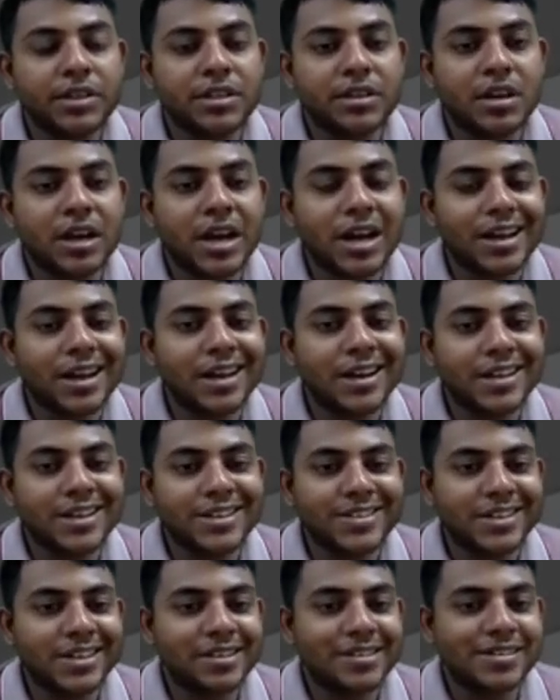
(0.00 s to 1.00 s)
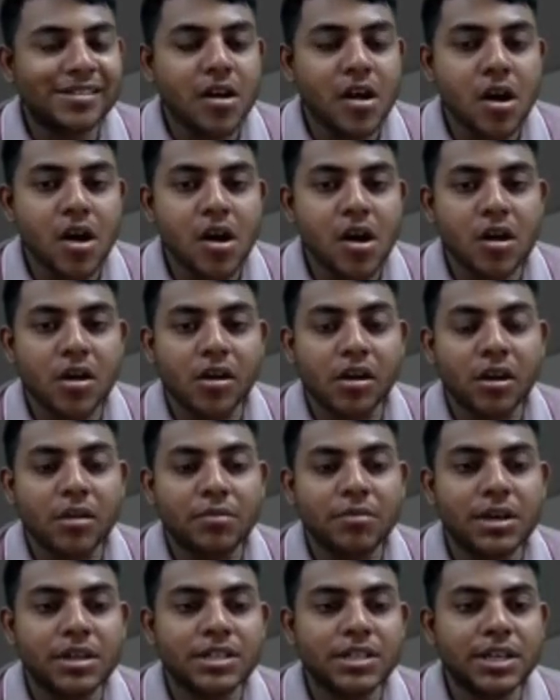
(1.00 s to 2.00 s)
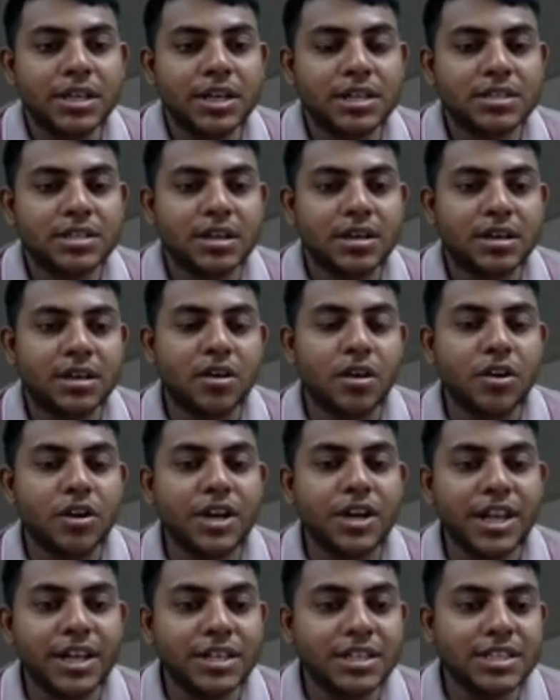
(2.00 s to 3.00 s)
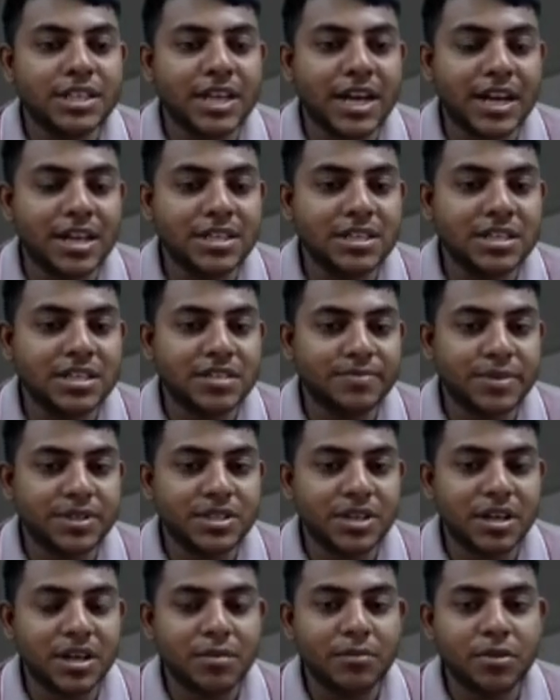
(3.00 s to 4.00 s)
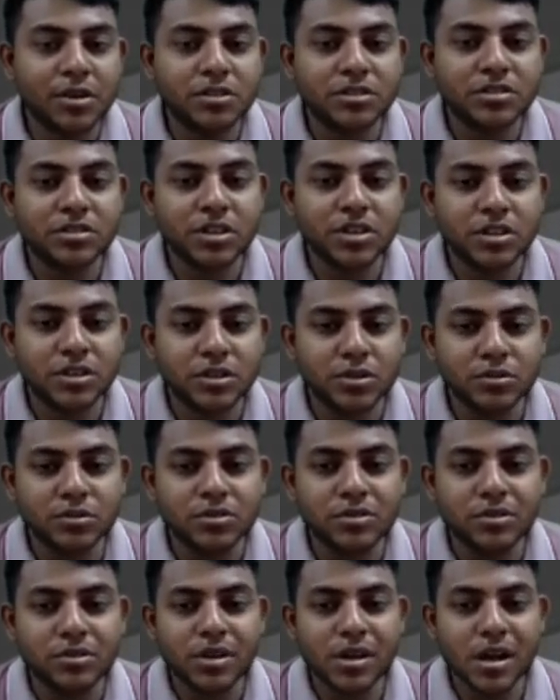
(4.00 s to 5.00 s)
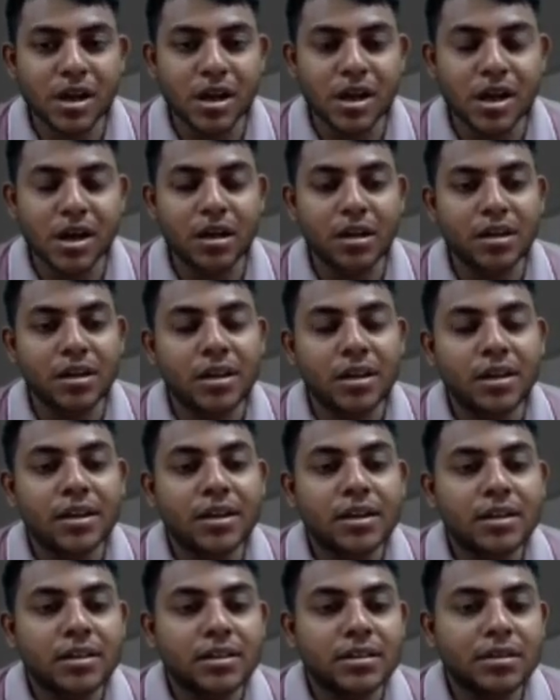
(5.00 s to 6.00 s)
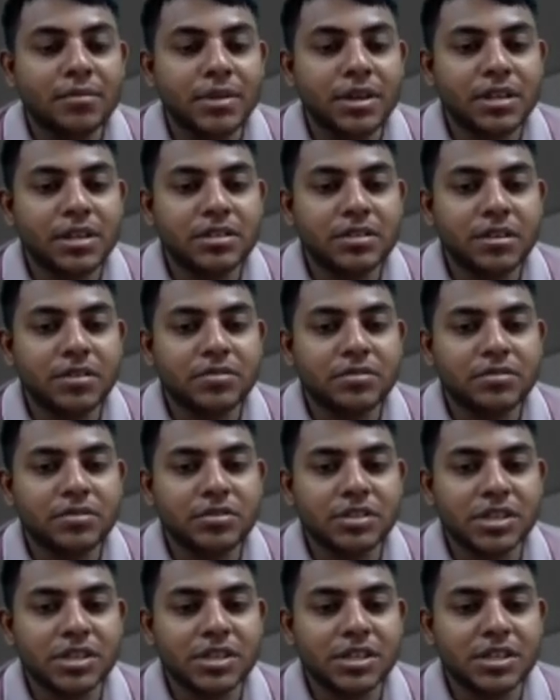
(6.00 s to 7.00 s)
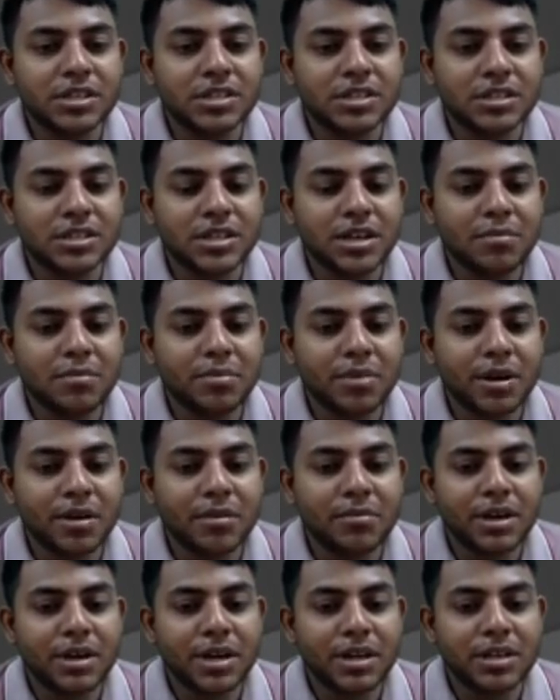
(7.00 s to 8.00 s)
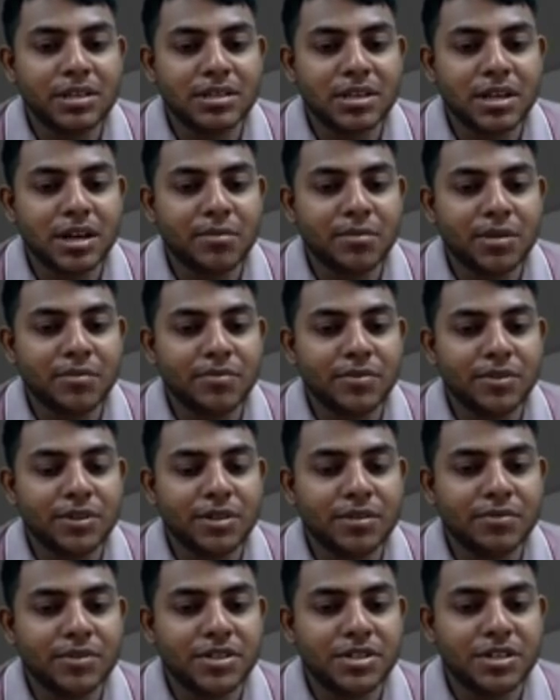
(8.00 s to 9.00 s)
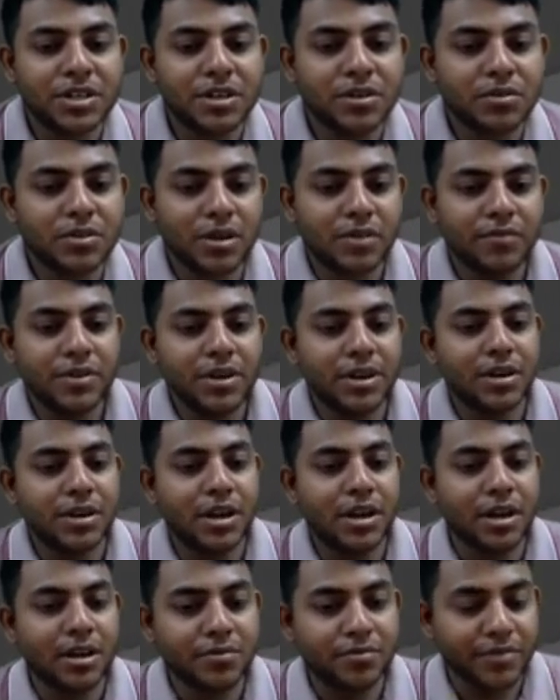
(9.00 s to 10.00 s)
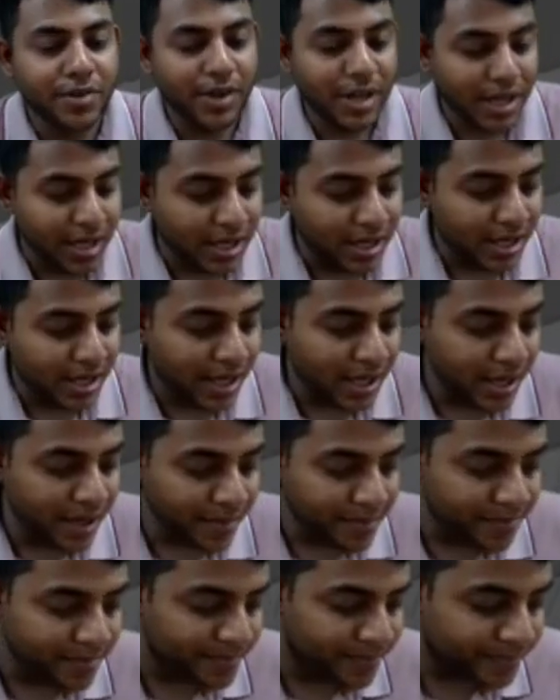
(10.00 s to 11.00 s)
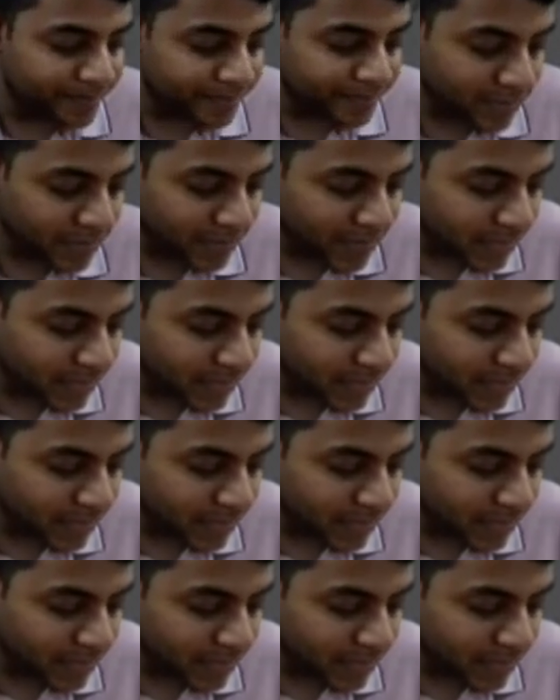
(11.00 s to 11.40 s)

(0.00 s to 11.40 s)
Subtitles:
So with drug addiction emerging as a daunting challenge, especially amongst the youth, the Ministry of Social Justice and Empowerment has come up with a vision to have a drug-free India.